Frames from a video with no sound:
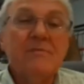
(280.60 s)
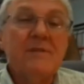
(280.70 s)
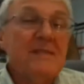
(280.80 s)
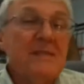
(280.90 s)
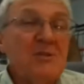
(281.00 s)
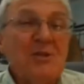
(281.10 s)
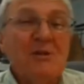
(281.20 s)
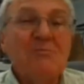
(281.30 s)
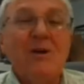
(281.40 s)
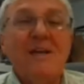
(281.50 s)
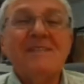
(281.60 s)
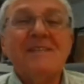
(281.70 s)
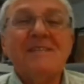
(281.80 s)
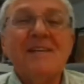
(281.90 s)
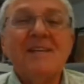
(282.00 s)
decisions on
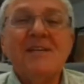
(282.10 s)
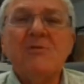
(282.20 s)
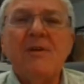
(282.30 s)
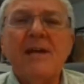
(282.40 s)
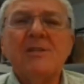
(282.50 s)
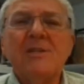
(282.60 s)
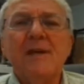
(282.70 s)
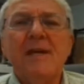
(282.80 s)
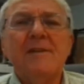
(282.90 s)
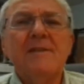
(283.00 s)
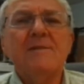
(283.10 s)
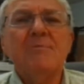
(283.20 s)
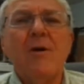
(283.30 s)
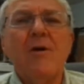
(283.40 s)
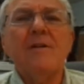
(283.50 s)
processing and extraction methods,
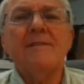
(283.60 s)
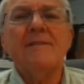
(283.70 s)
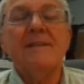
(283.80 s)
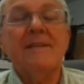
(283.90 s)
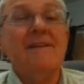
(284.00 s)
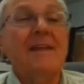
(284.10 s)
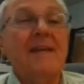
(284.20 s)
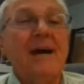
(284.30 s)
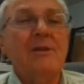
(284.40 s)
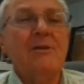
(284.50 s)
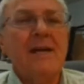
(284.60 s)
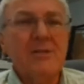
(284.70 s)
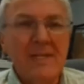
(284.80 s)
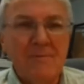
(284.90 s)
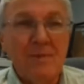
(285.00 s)
markets, and how do you
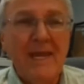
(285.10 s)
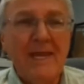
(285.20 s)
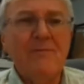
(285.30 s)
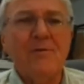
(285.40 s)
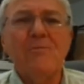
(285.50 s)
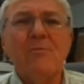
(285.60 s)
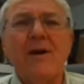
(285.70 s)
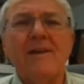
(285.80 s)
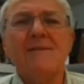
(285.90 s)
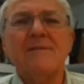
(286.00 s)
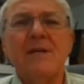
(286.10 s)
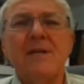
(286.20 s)
actually get paid for the product.